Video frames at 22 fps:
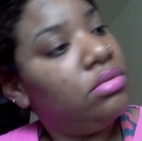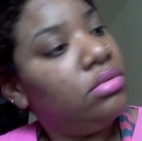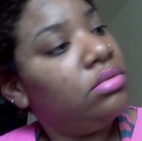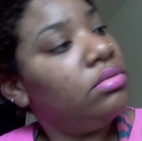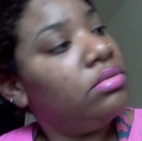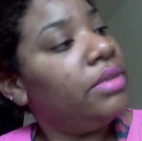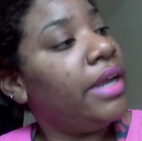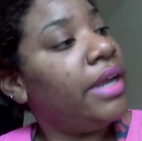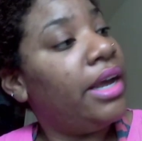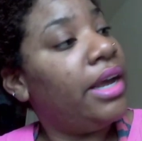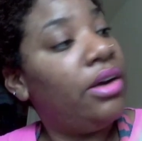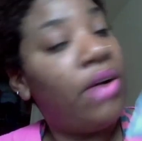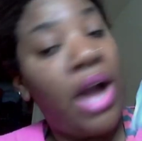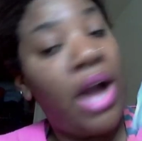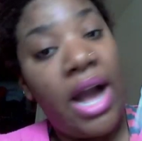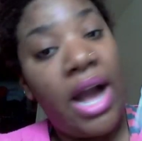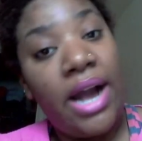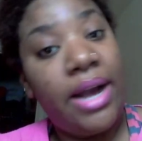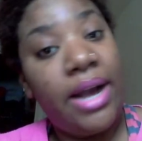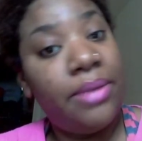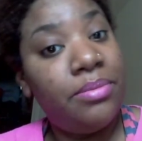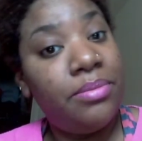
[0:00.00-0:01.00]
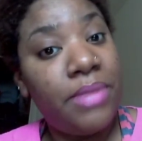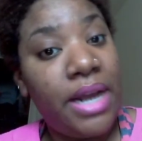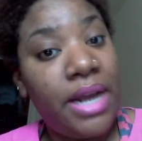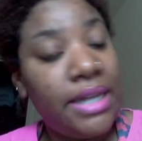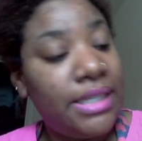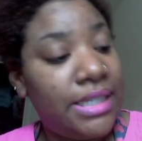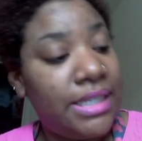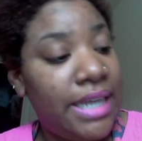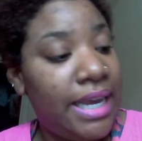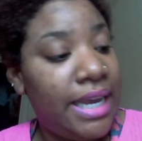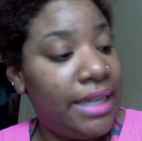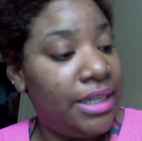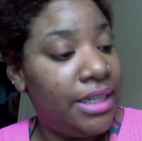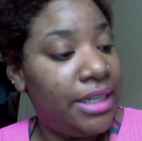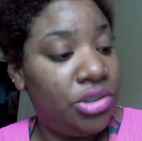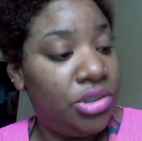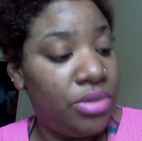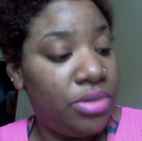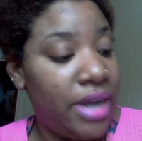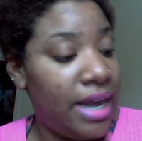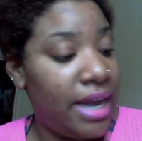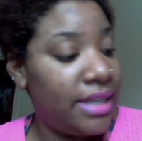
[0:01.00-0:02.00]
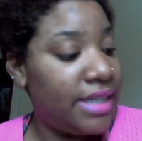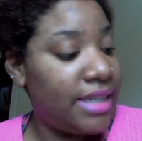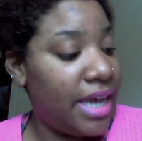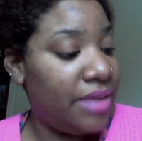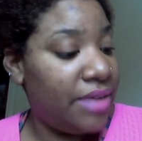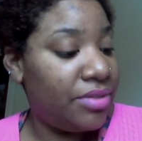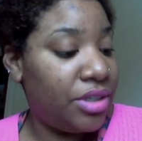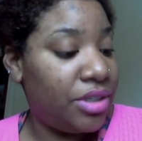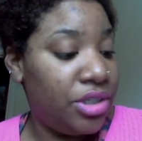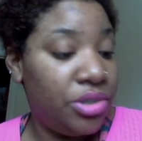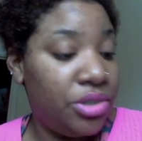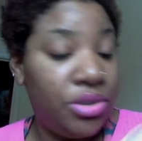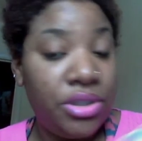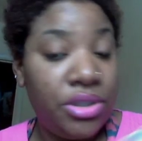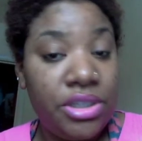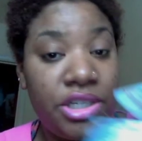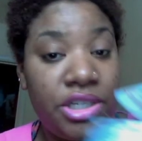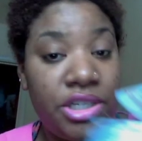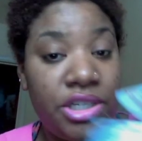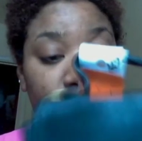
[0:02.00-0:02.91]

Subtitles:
Now, I'm not saying that you guys have to do it this